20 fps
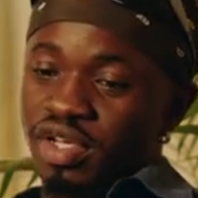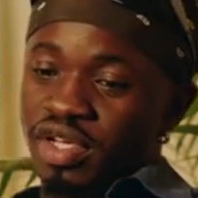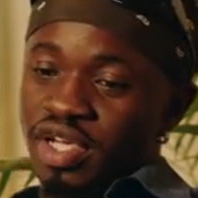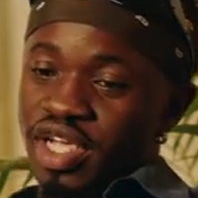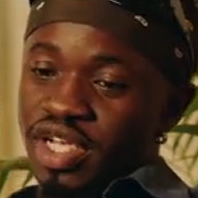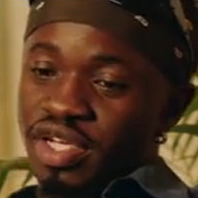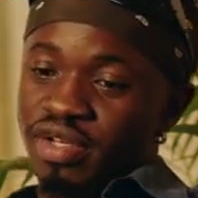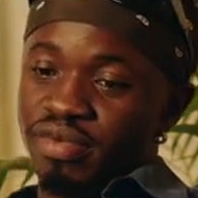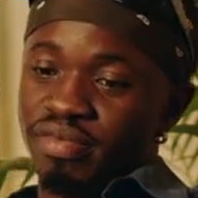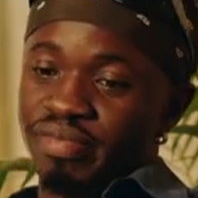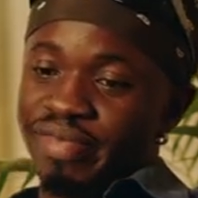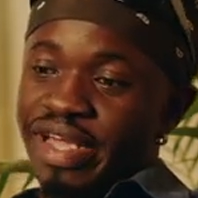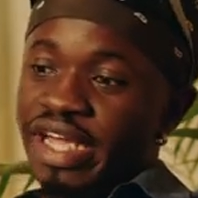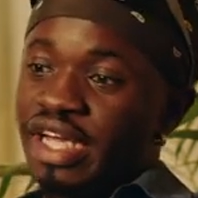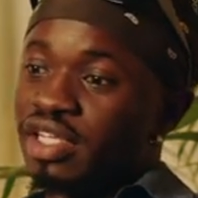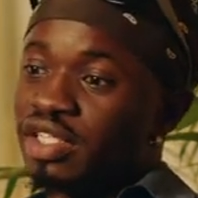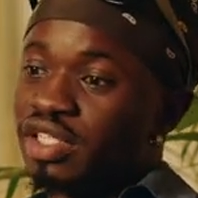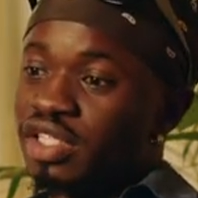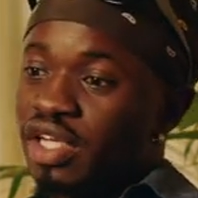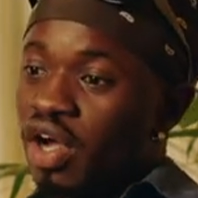And
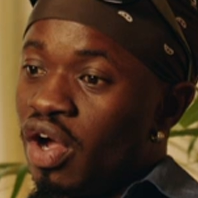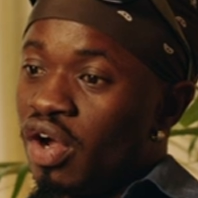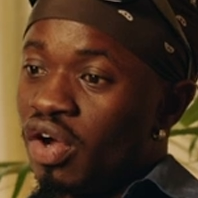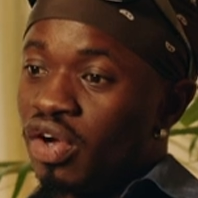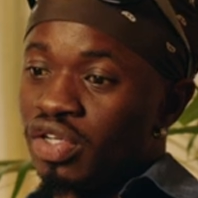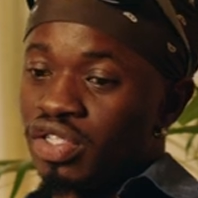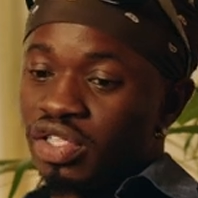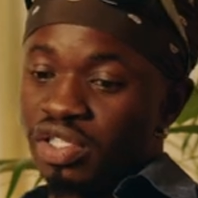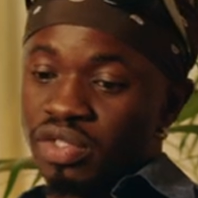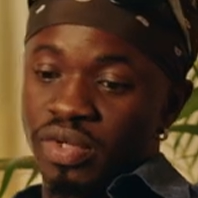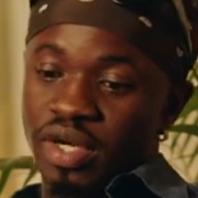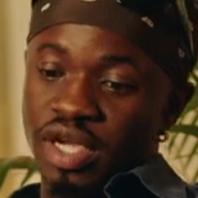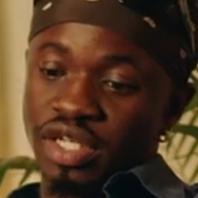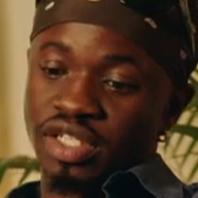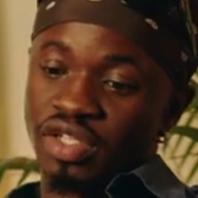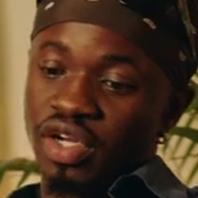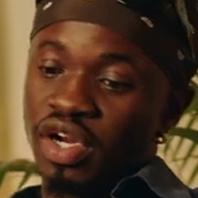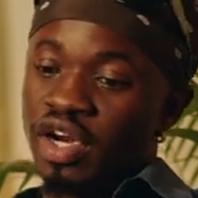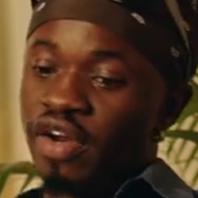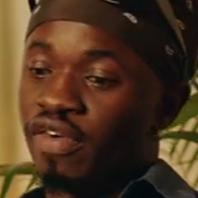making songs. So when I
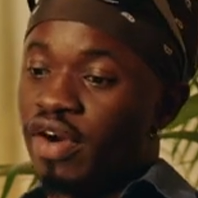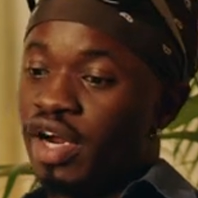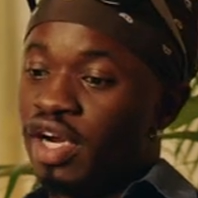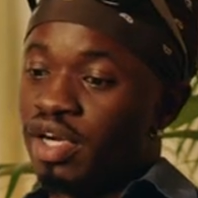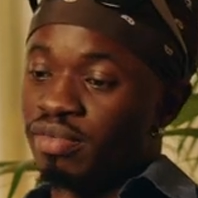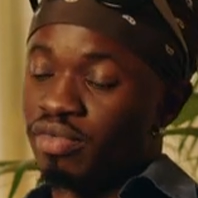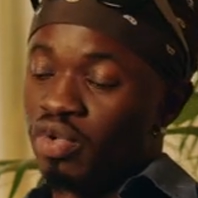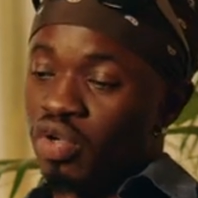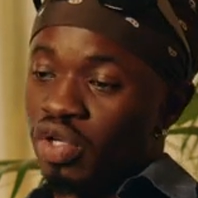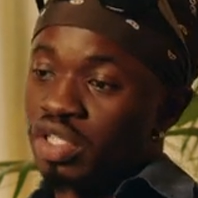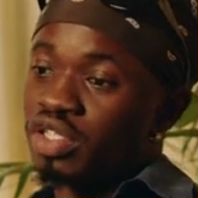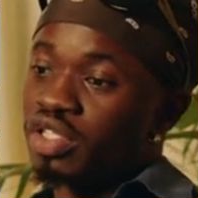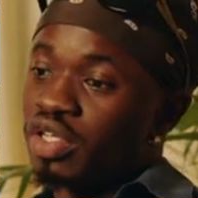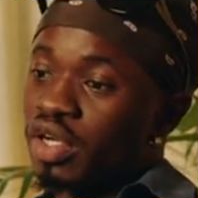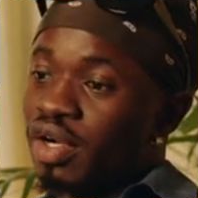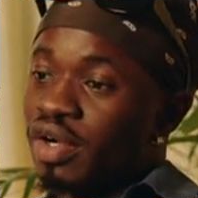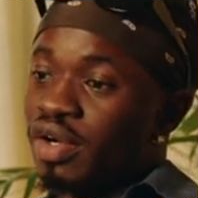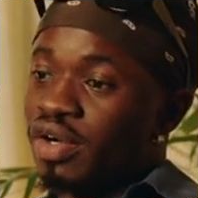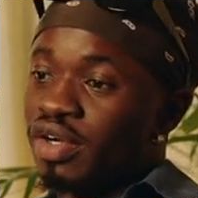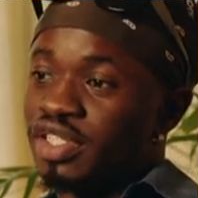started writing more
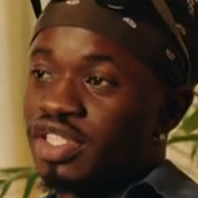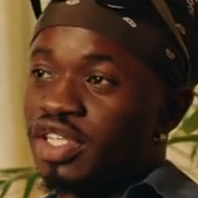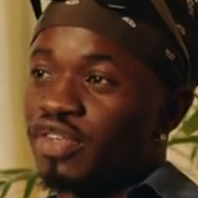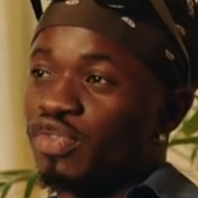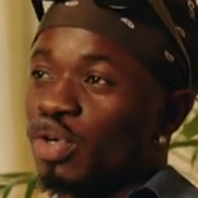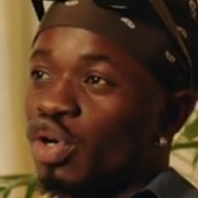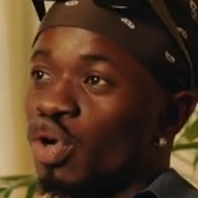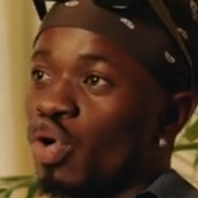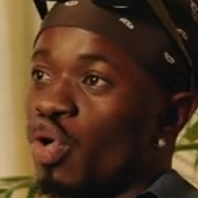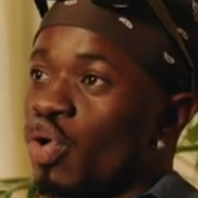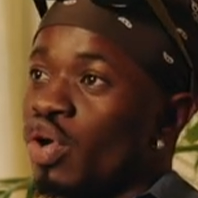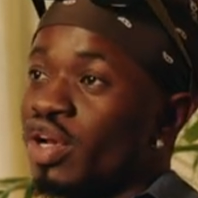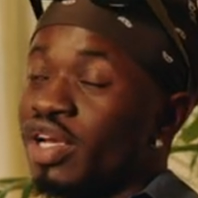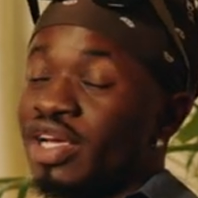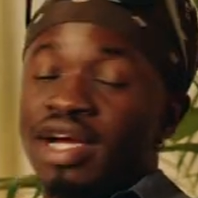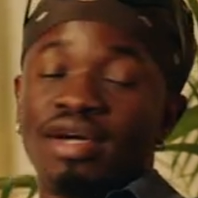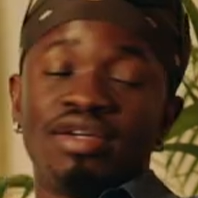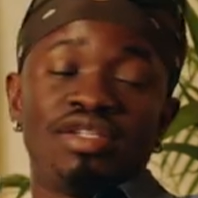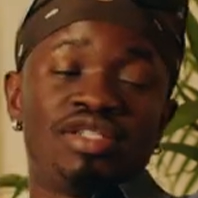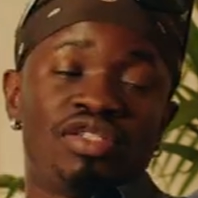songs and
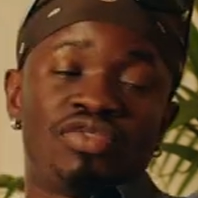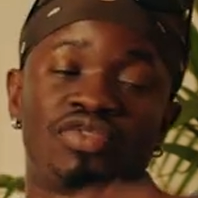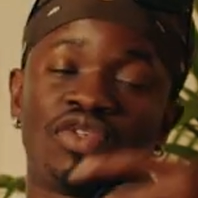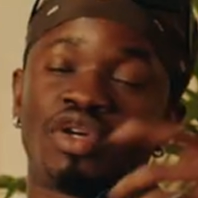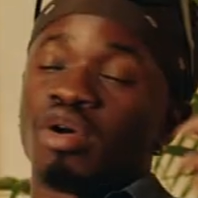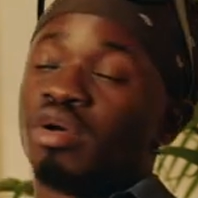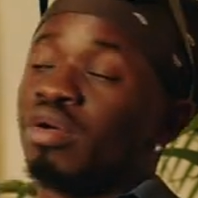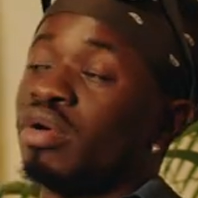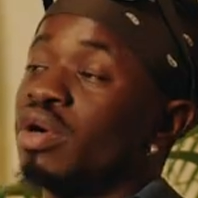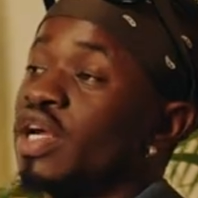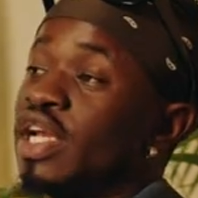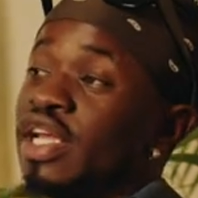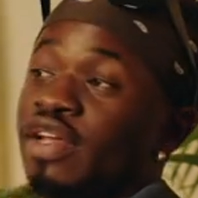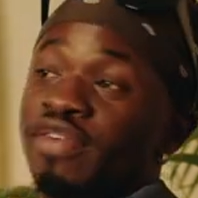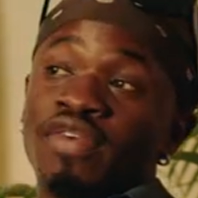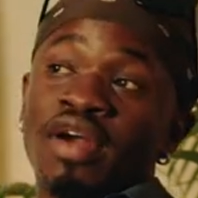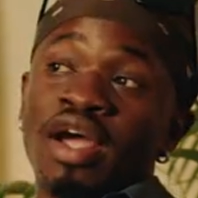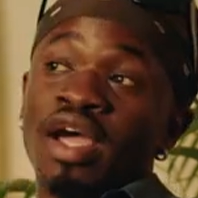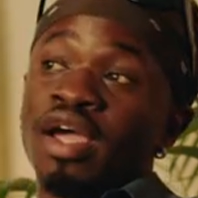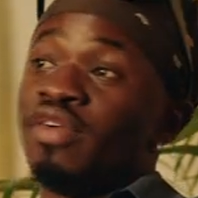recording, I was just recording,
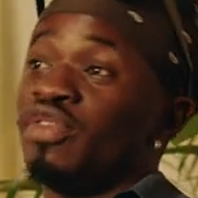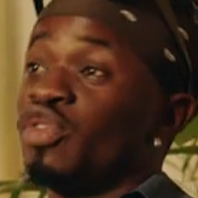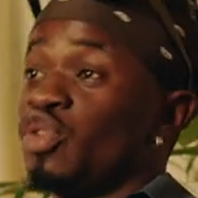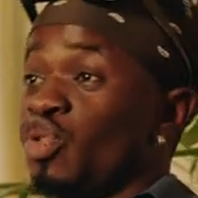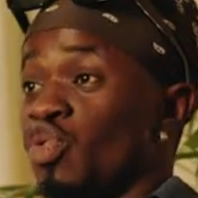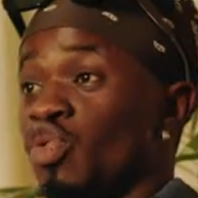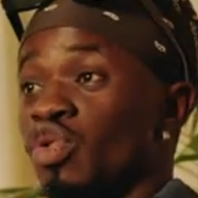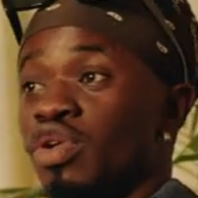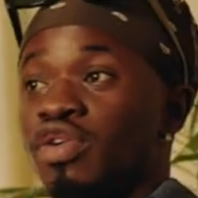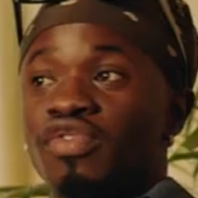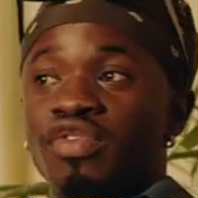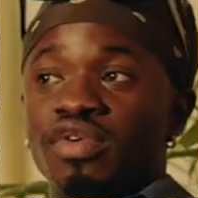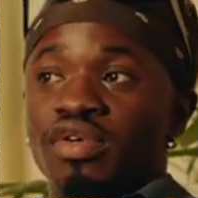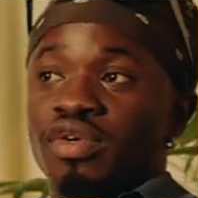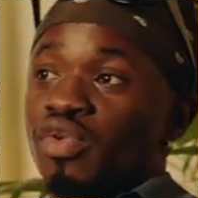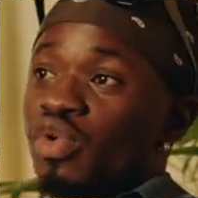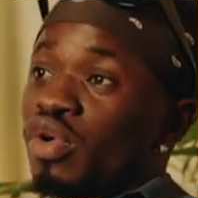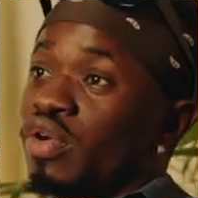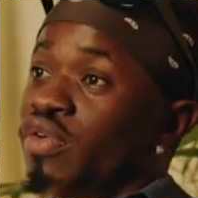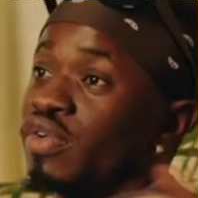right?
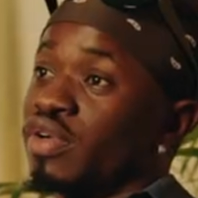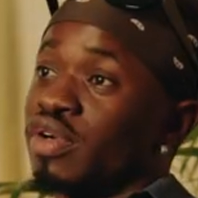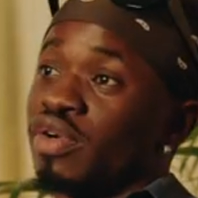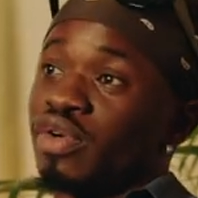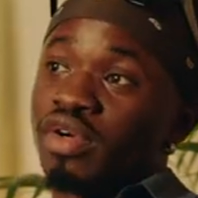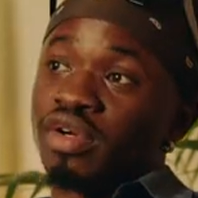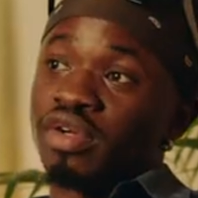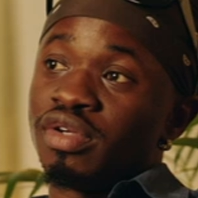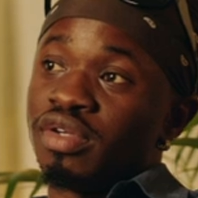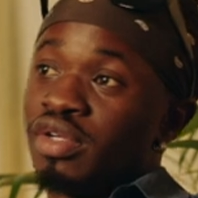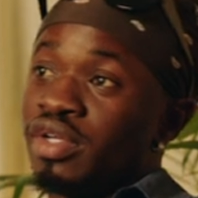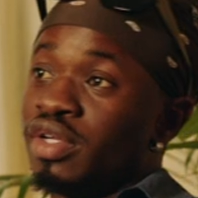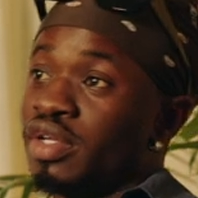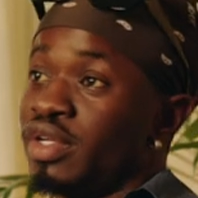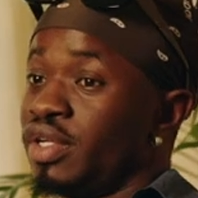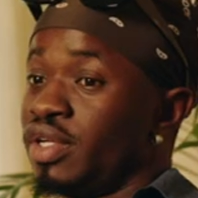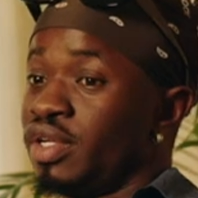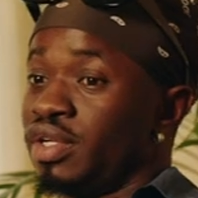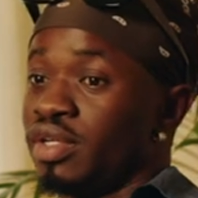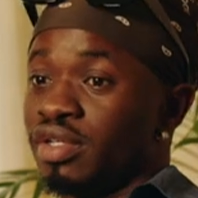Record.
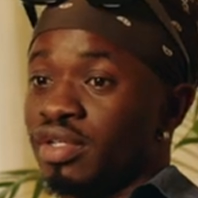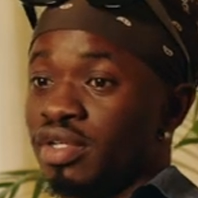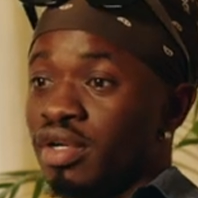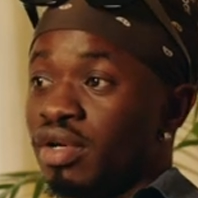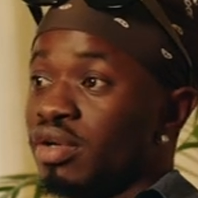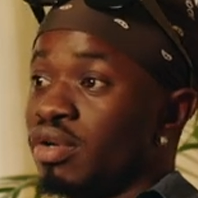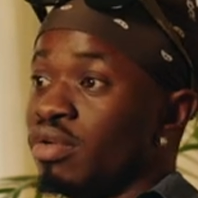That's beautiful.